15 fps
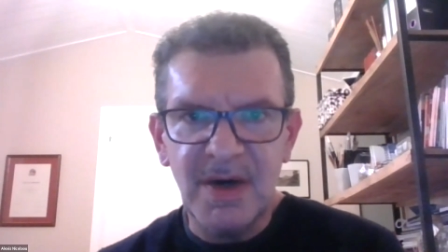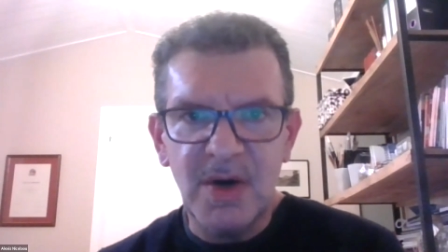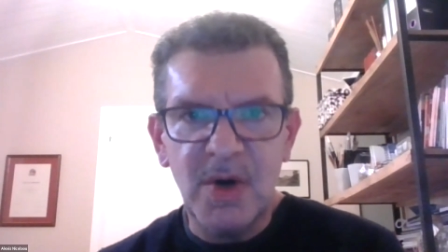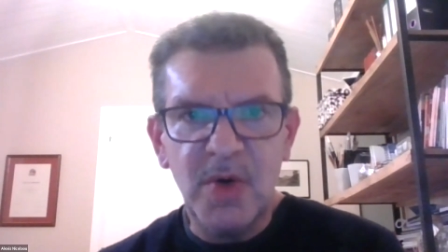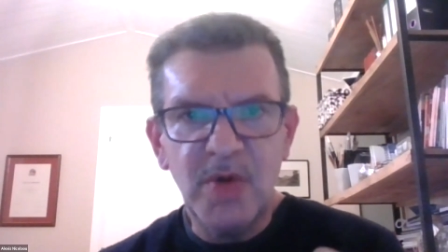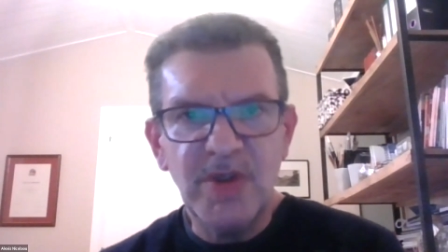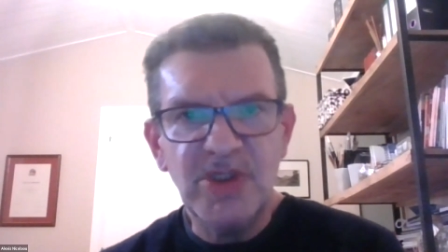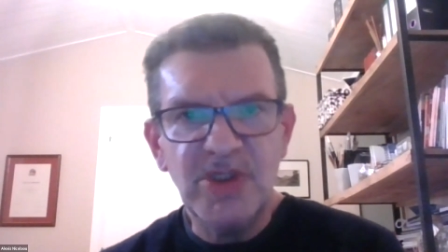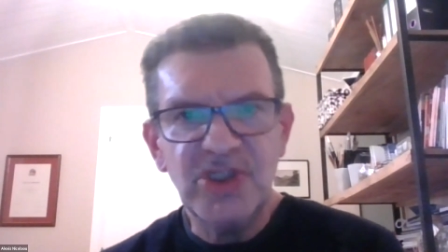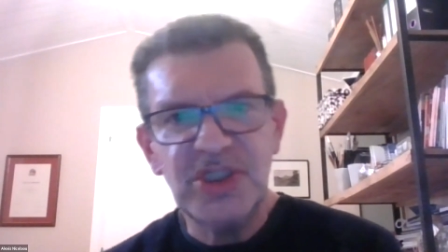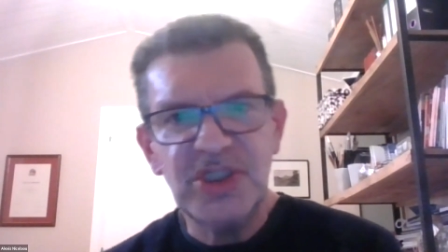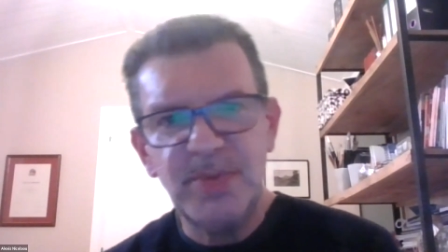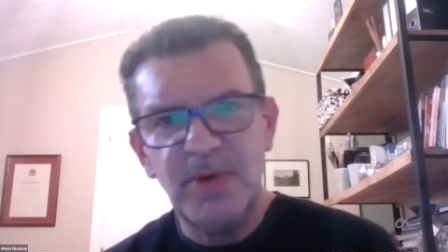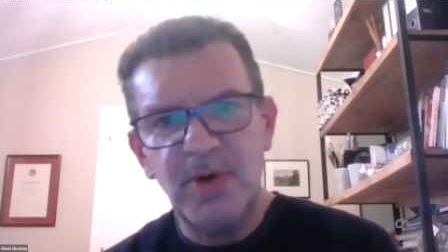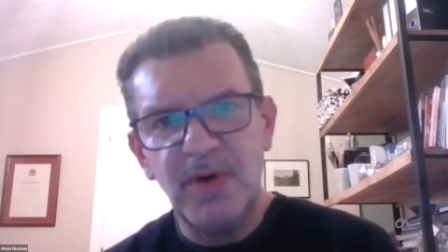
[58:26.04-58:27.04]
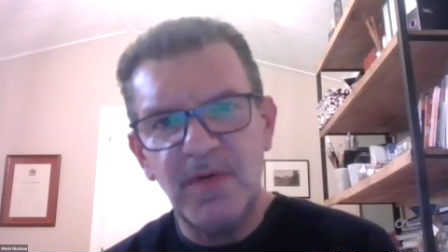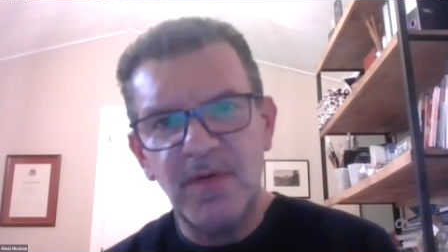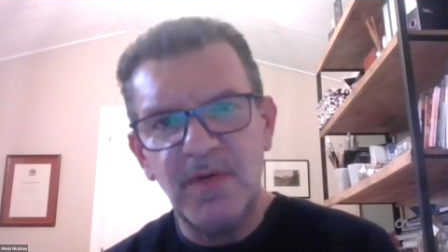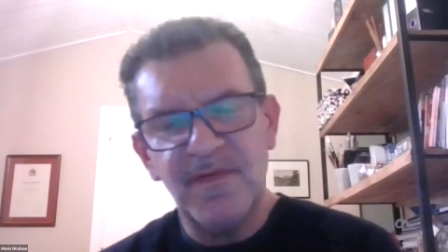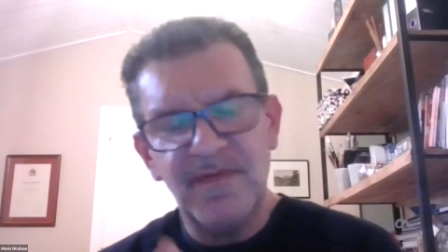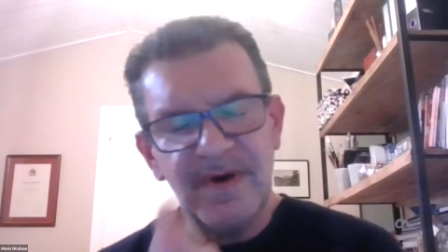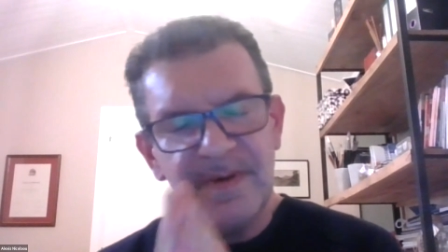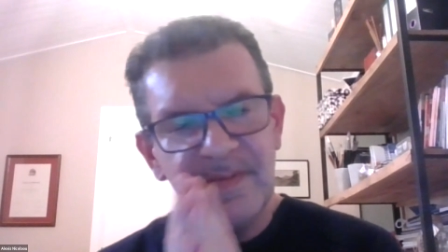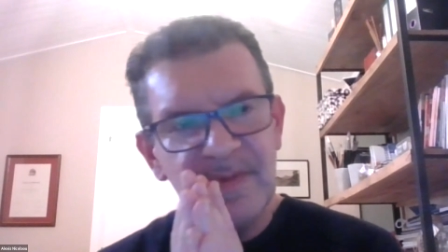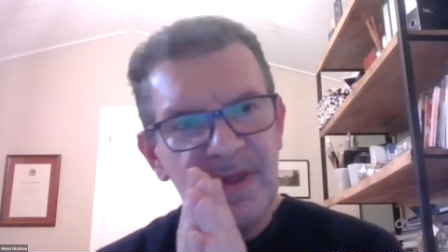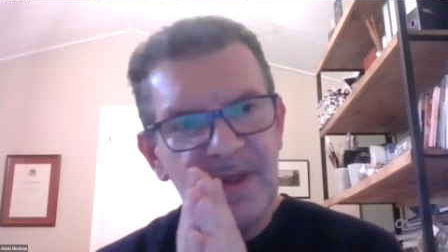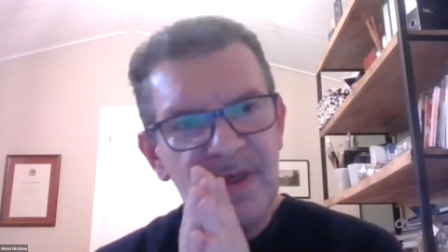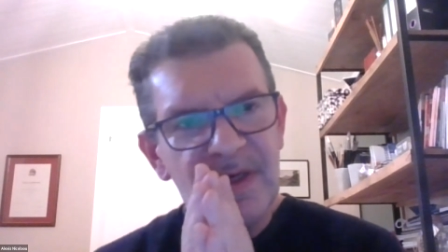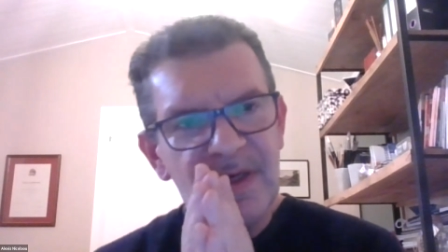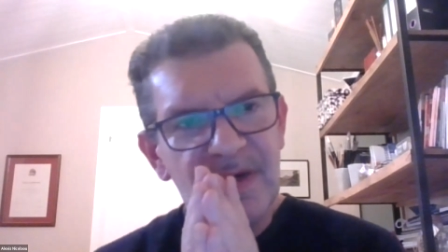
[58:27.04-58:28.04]
Ownership
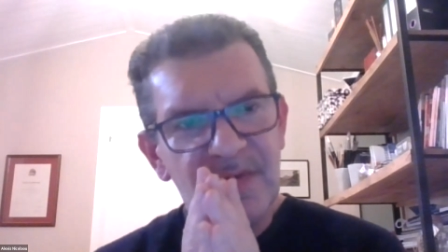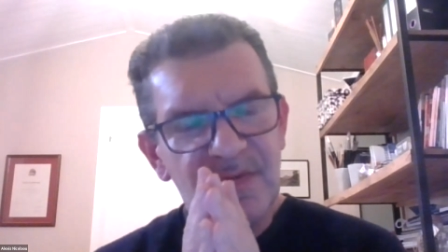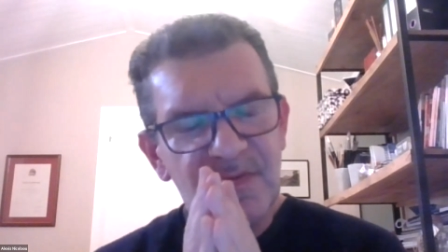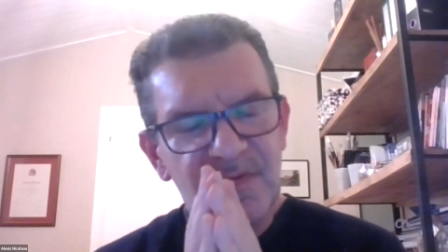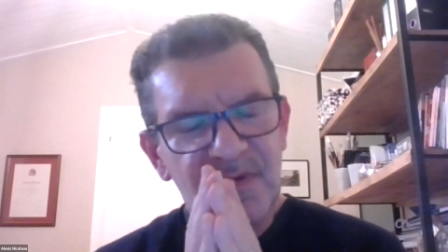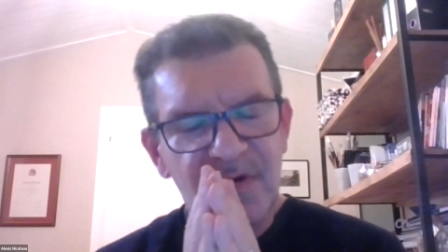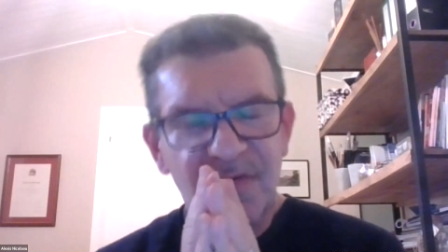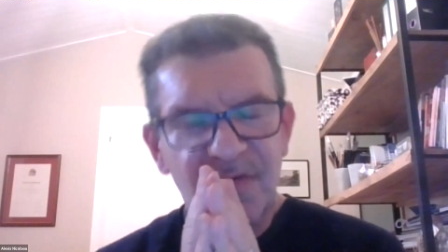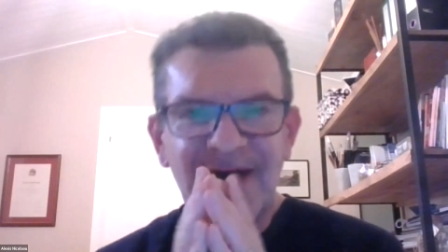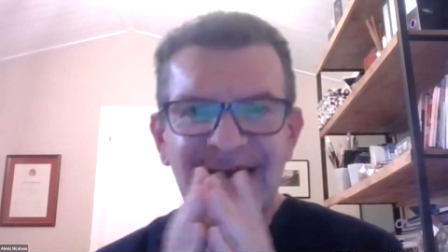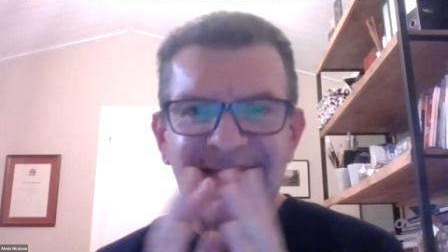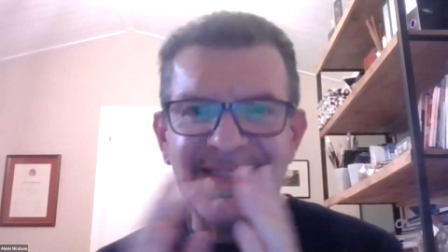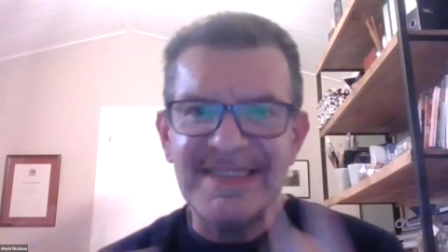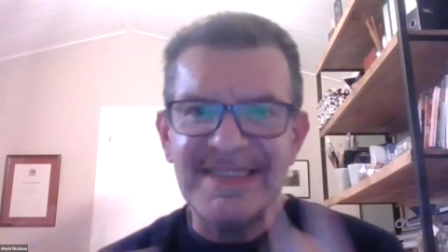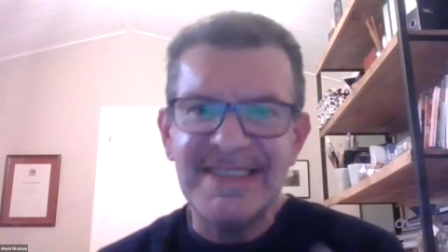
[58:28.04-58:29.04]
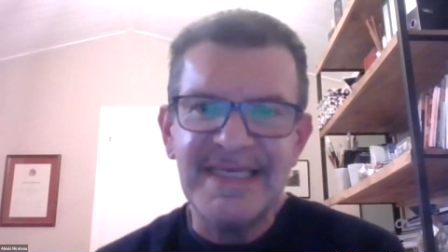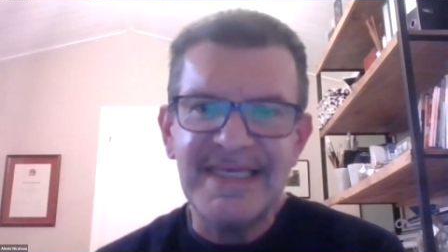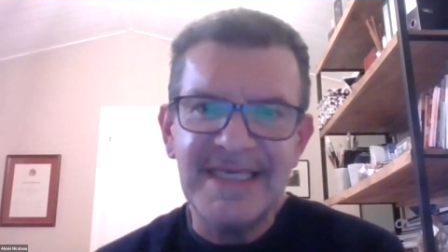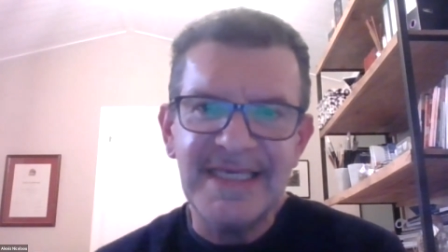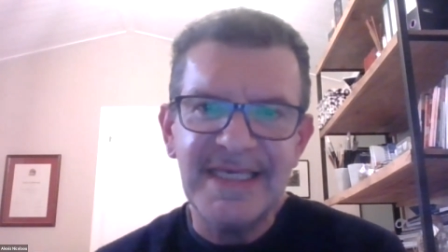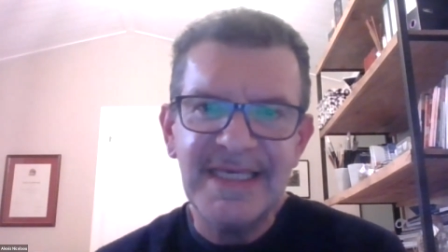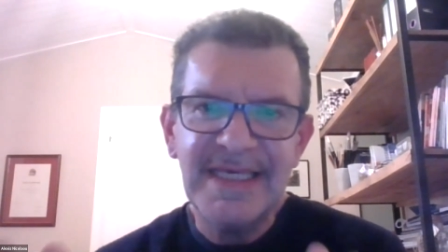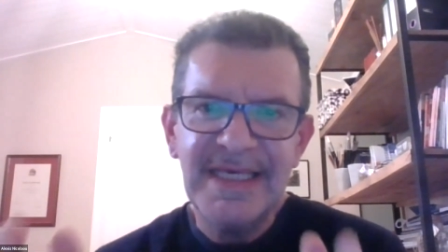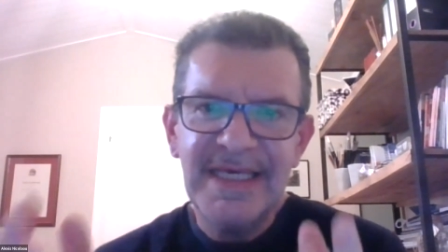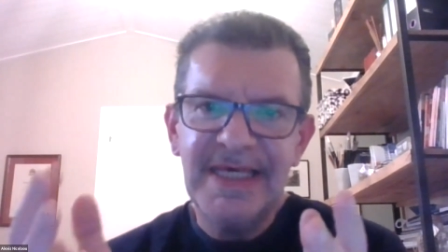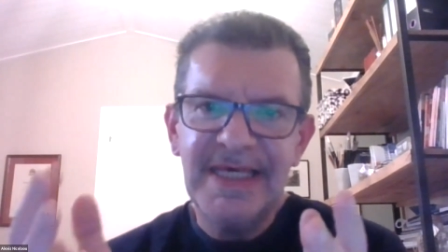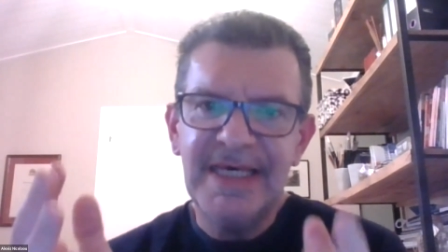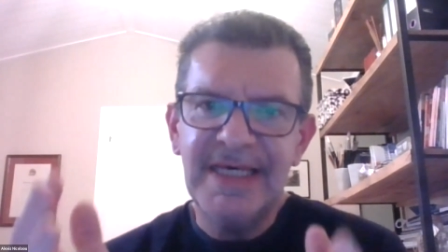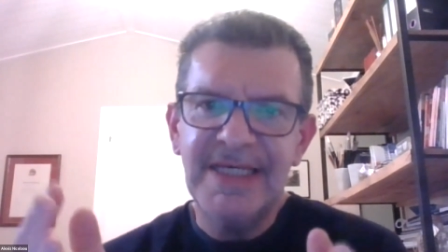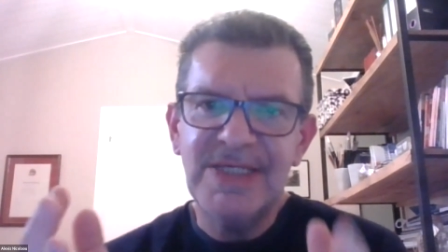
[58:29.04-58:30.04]
of IT
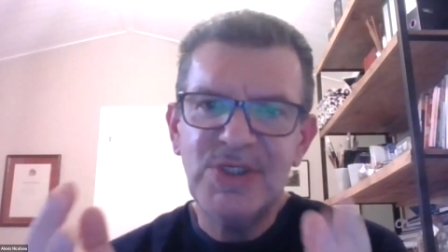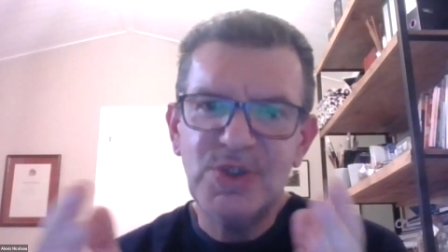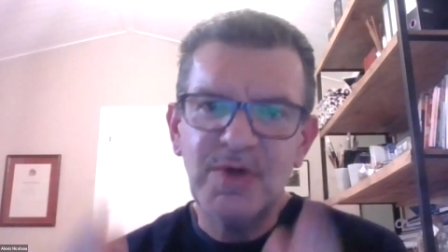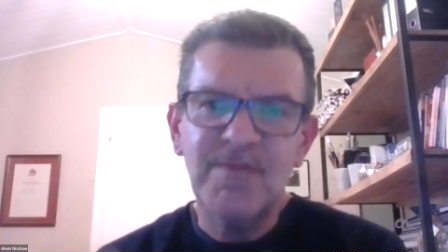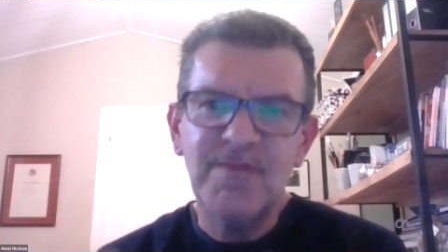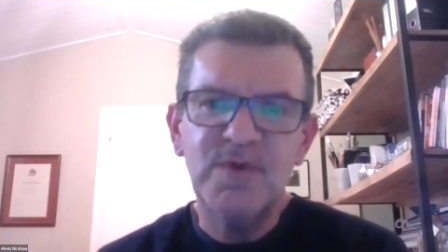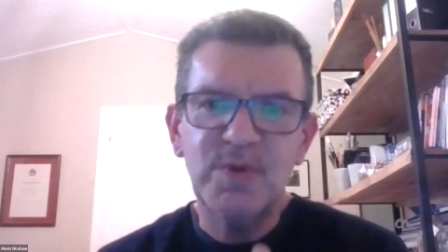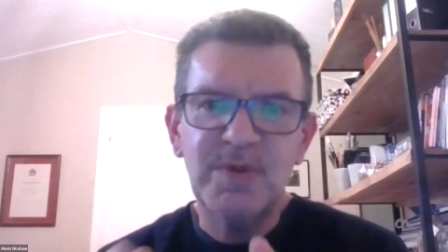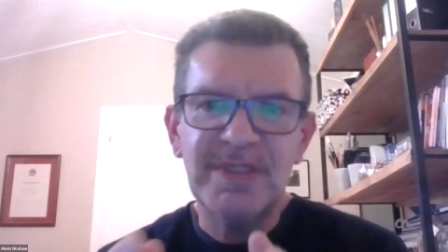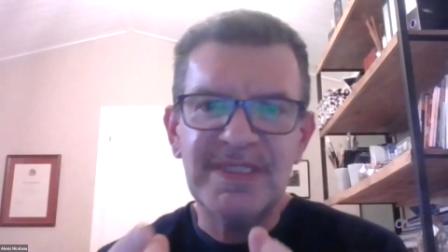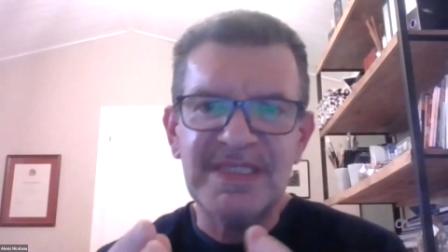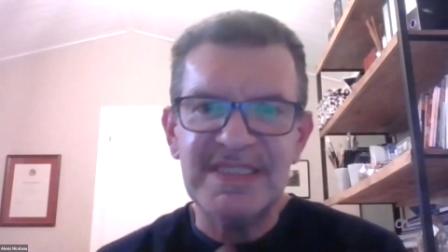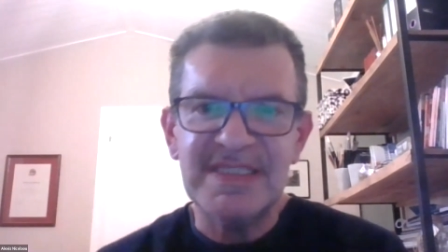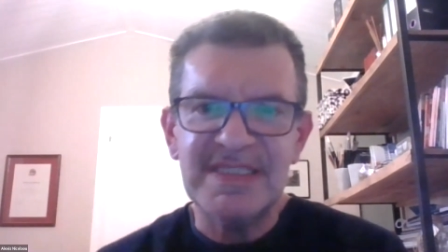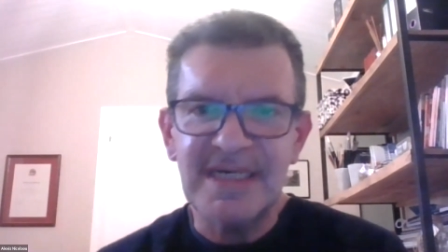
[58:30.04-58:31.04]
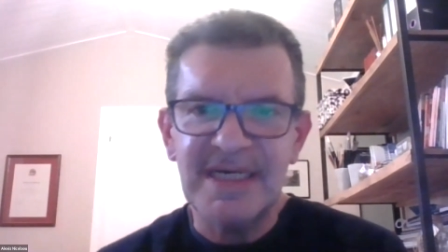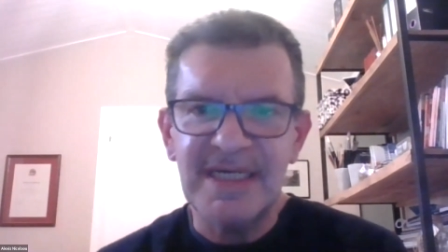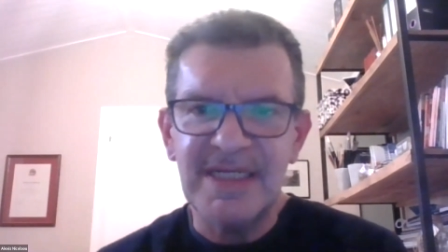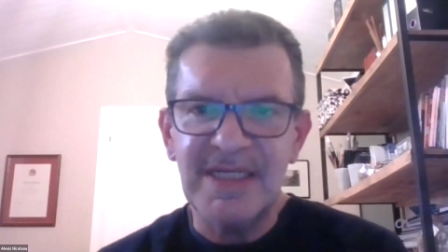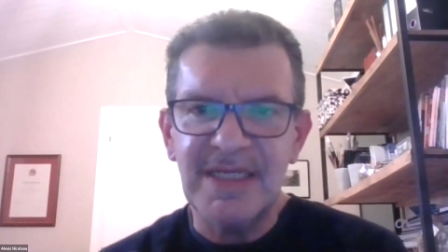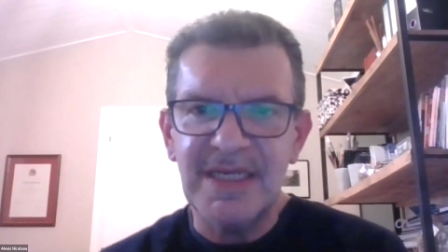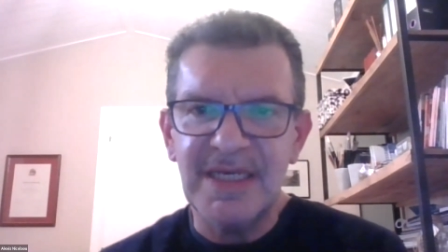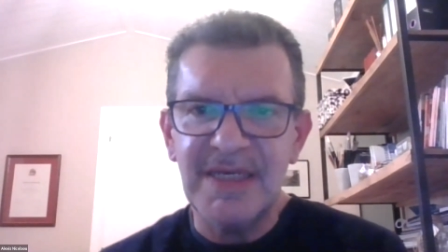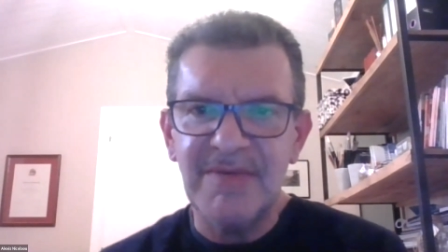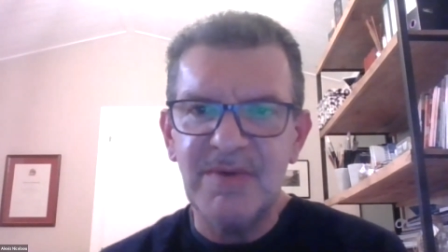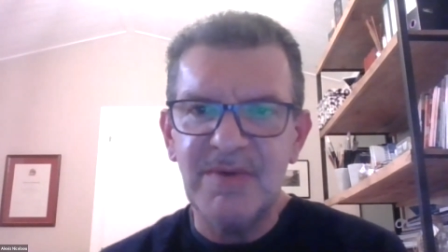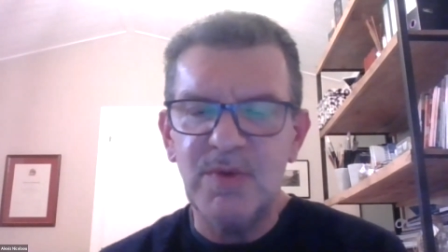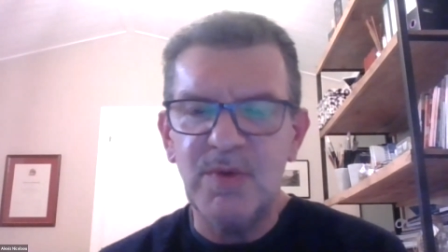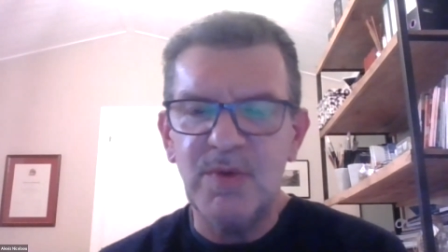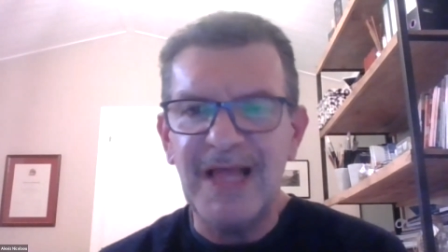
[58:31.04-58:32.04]
software design
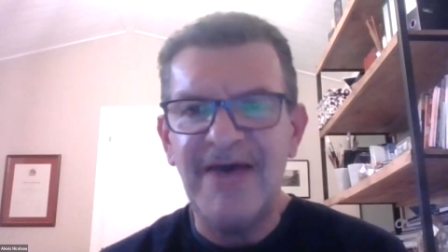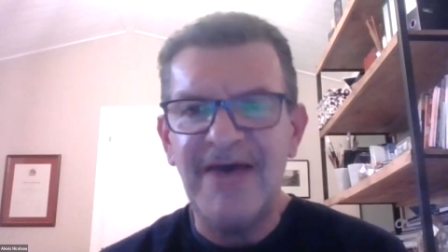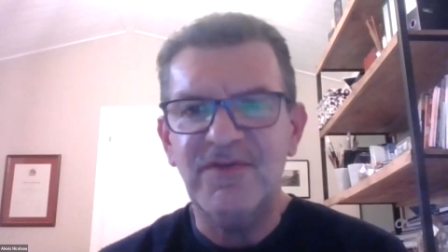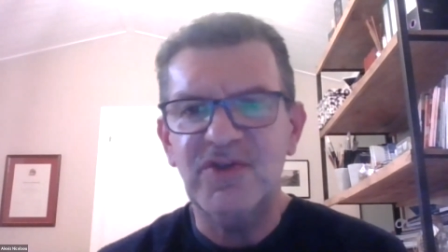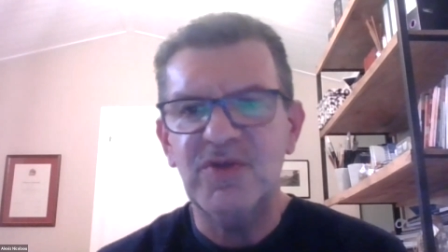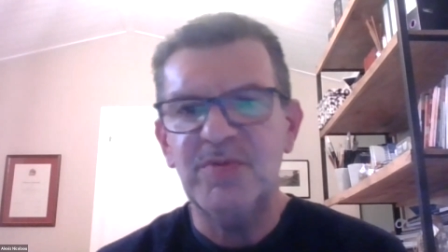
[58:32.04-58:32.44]
would have